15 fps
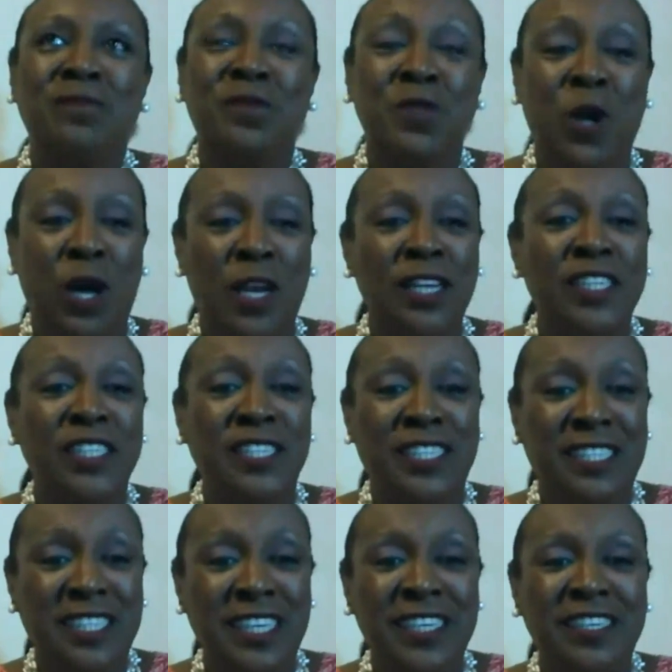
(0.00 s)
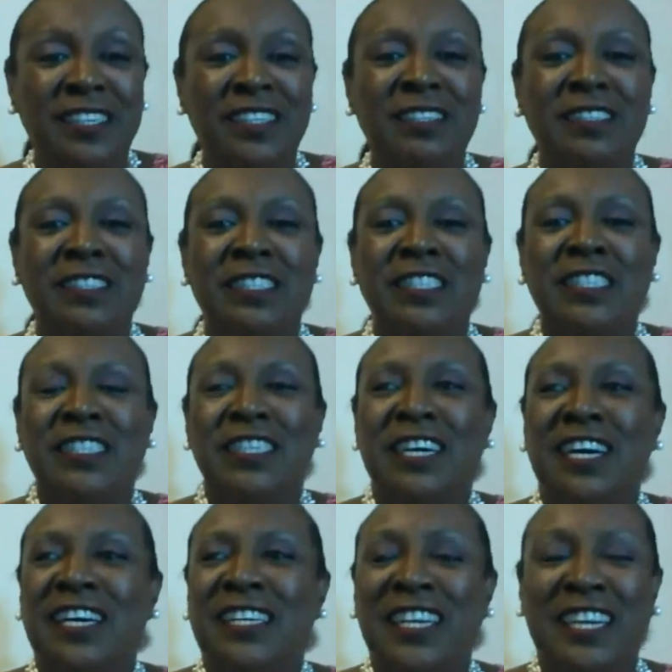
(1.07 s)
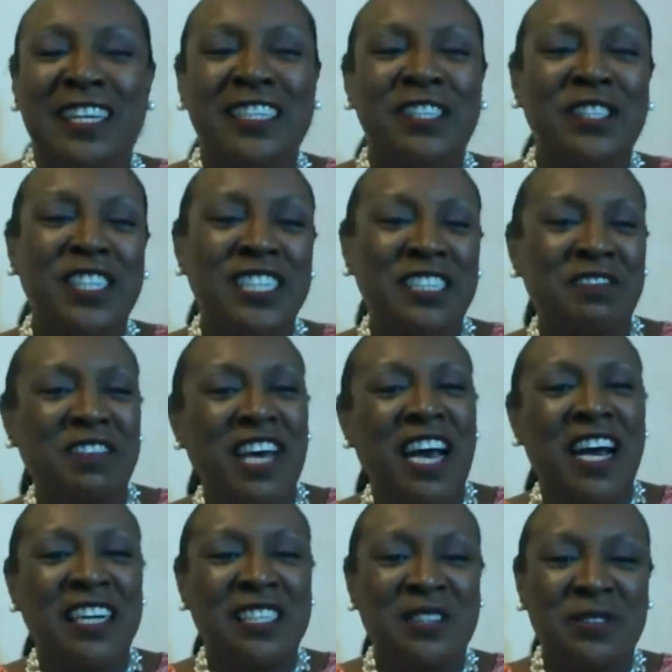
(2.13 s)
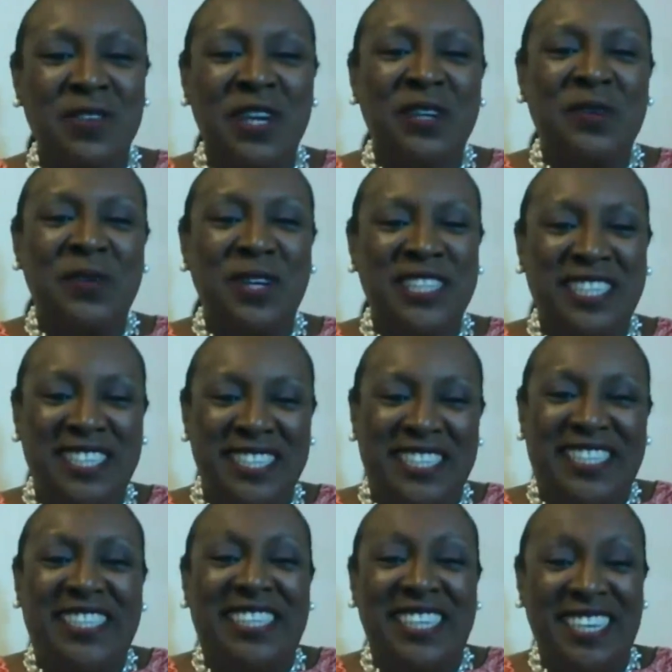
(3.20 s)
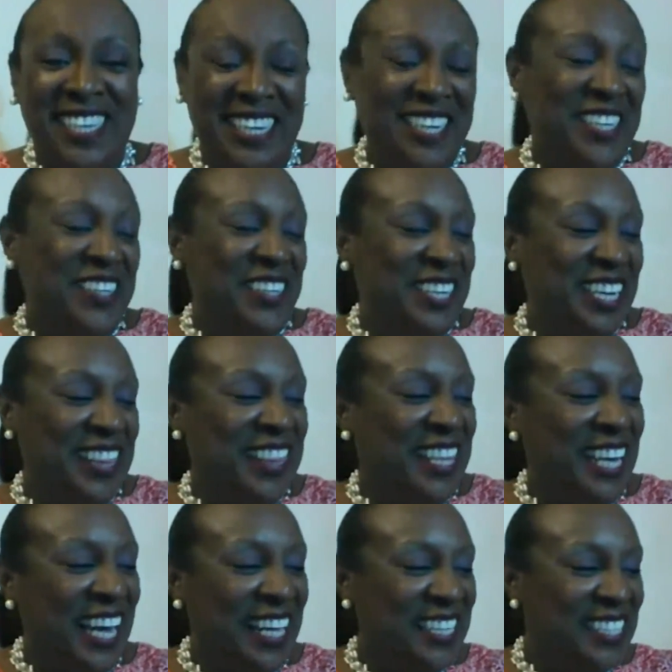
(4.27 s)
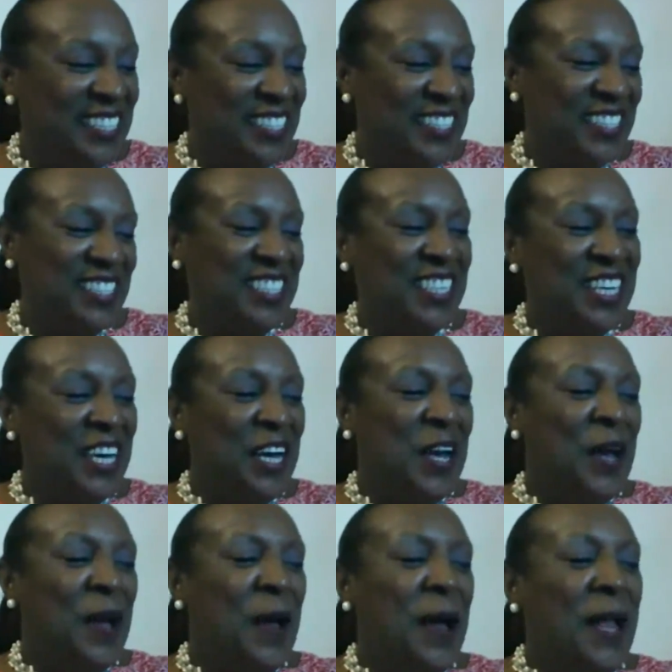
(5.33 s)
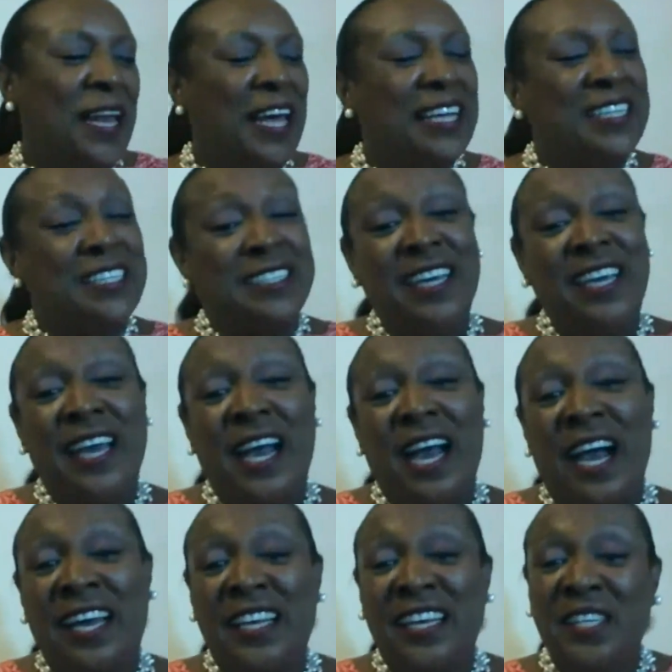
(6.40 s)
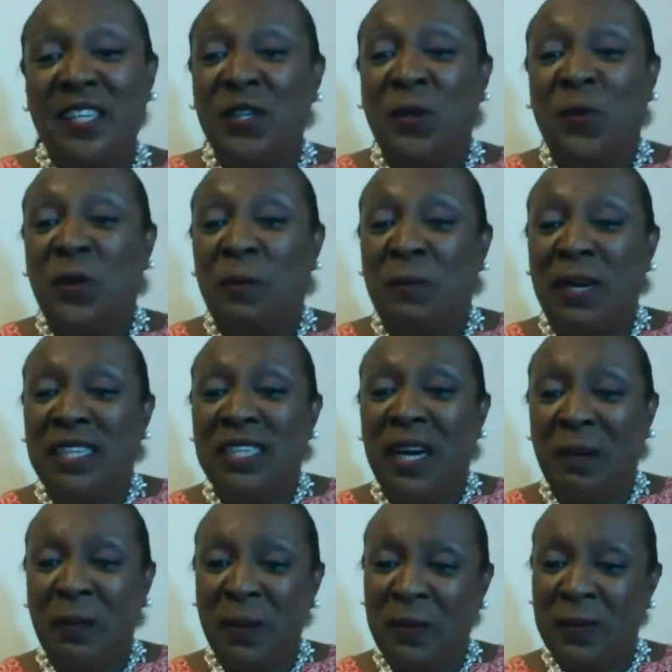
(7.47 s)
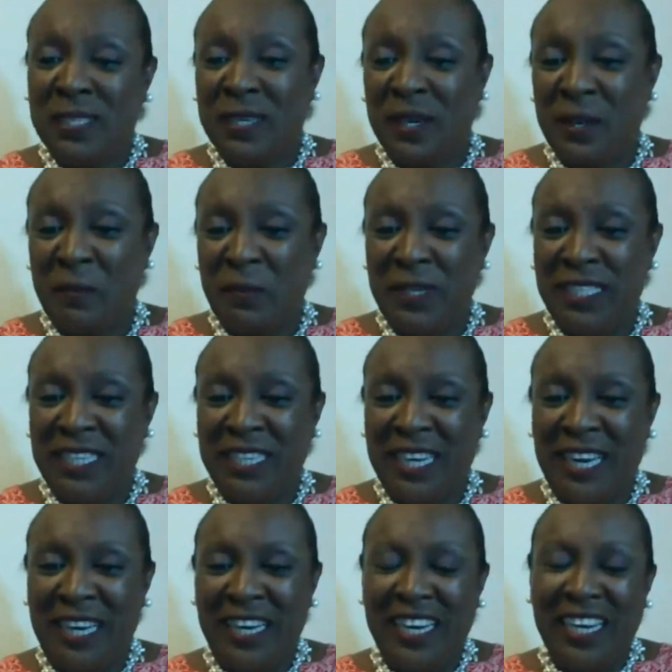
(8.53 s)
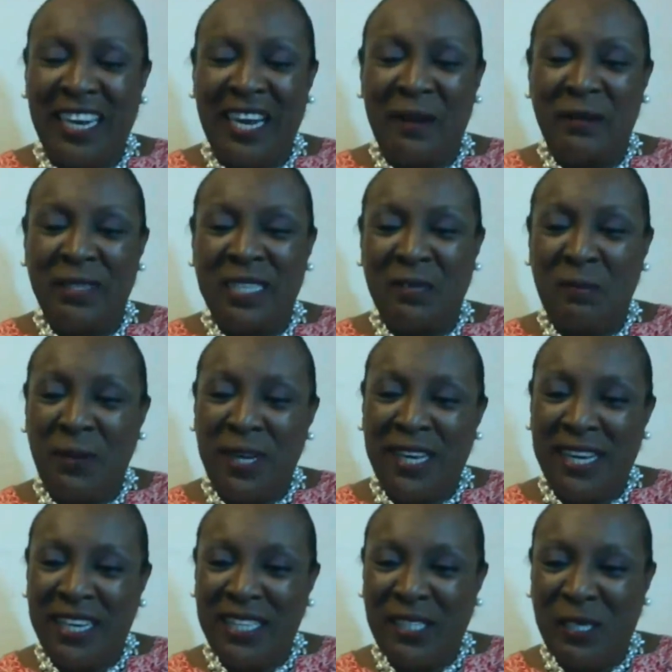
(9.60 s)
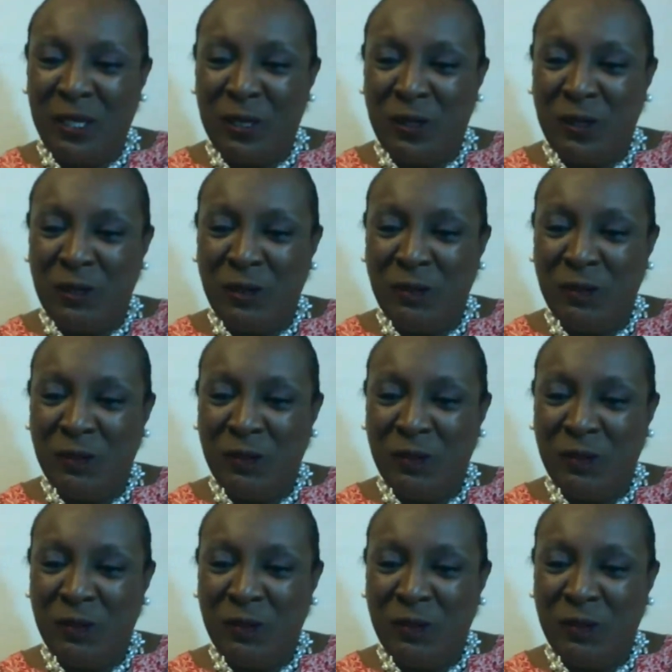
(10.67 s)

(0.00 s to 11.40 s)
knowledge and skill, and then you just have to ask the right questions and you get the answers. Like today, I didn't know what my topic was going to be tonight, and I was speaking to